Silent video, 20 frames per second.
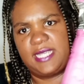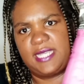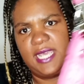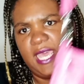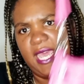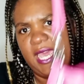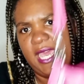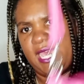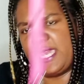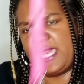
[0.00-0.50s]

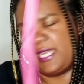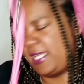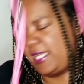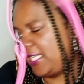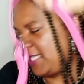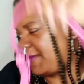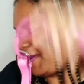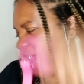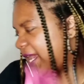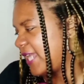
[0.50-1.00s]
And these
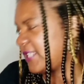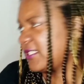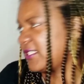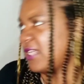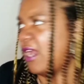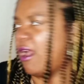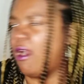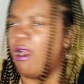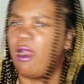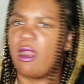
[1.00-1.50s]
bags
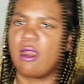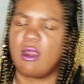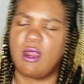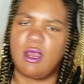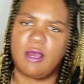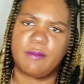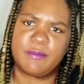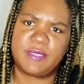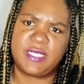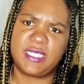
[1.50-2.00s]
are
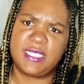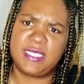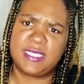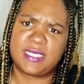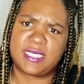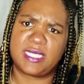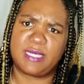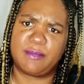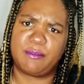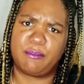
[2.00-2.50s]

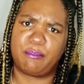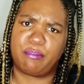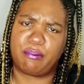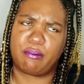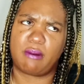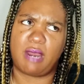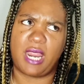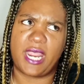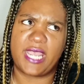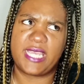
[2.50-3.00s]
decent
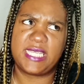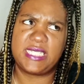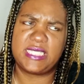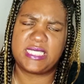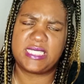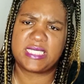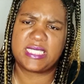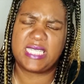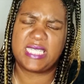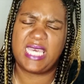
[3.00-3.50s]

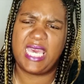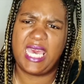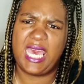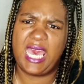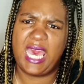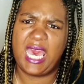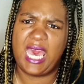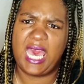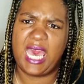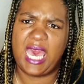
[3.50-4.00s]
price.
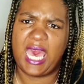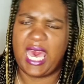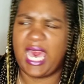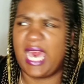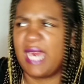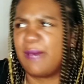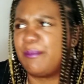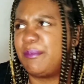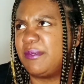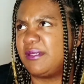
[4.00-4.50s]
I
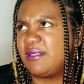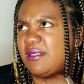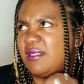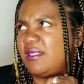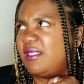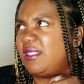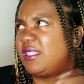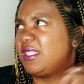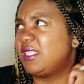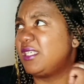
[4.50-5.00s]

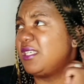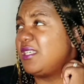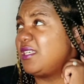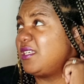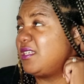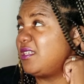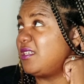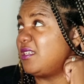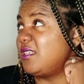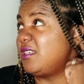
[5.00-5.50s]

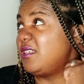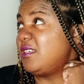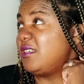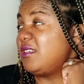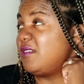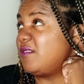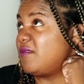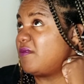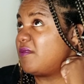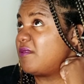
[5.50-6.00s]

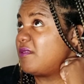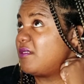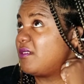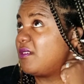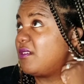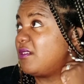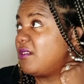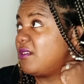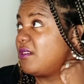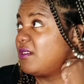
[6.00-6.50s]
believe
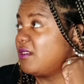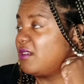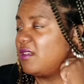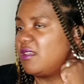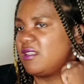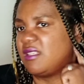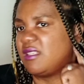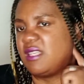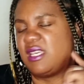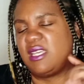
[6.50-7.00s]

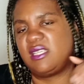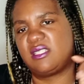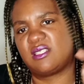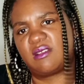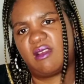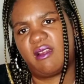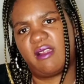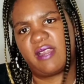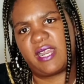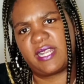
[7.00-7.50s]
they
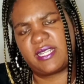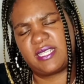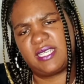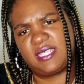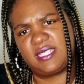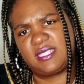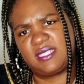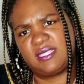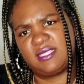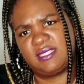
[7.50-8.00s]
start, I think
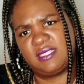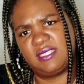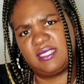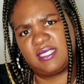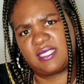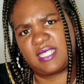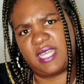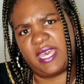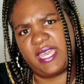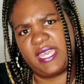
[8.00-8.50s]
it's
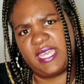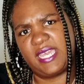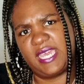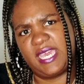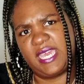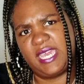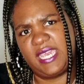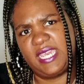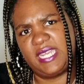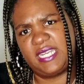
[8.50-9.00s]
like
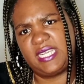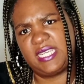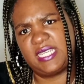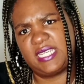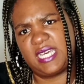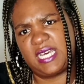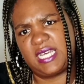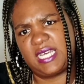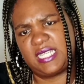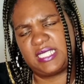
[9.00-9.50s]
$80,
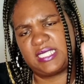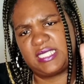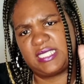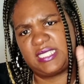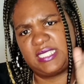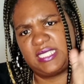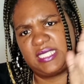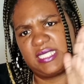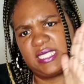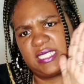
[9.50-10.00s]

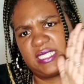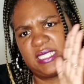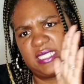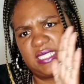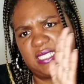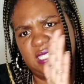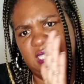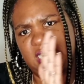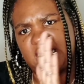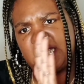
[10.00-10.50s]

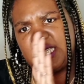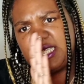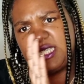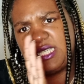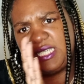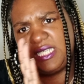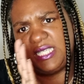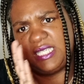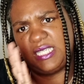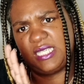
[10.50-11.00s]

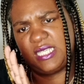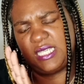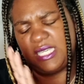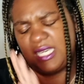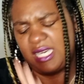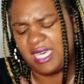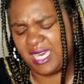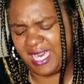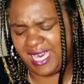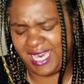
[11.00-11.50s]
$60.
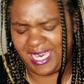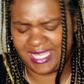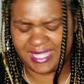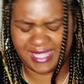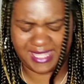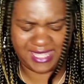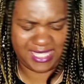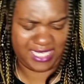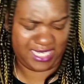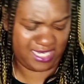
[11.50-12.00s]
I
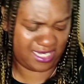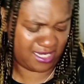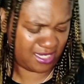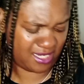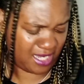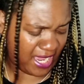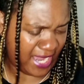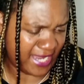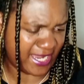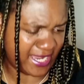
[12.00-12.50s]
think,
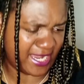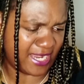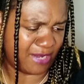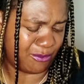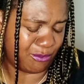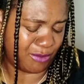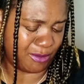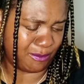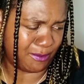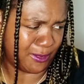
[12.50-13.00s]
I can't
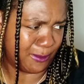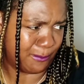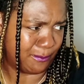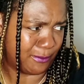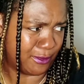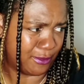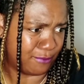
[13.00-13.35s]
remember.